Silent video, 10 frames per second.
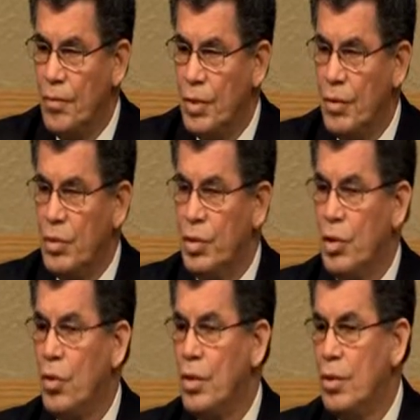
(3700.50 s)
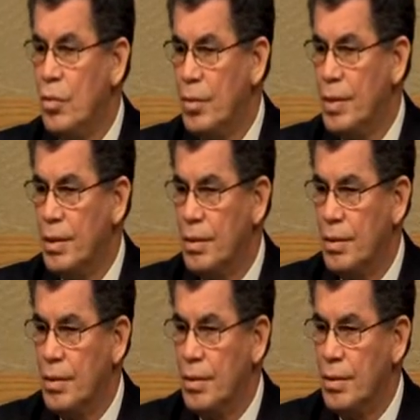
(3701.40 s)
She was the only woman
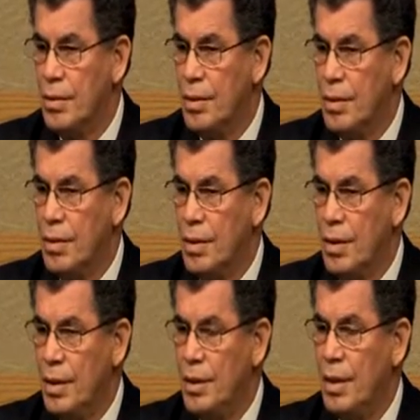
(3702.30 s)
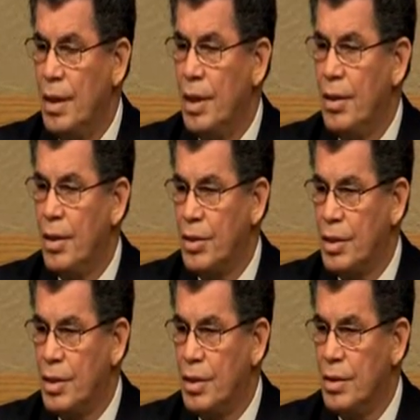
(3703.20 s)
in the higher
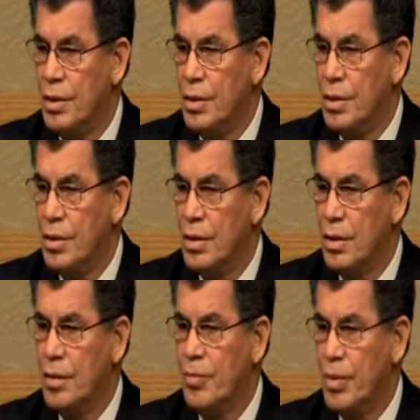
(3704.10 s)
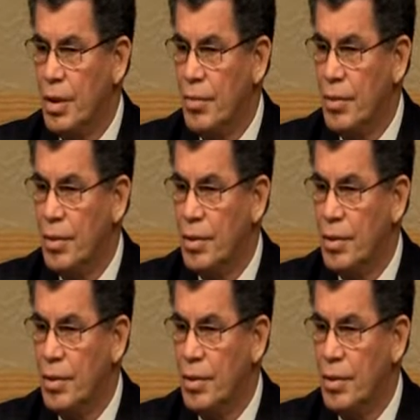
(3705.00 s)
echelons of Playboy.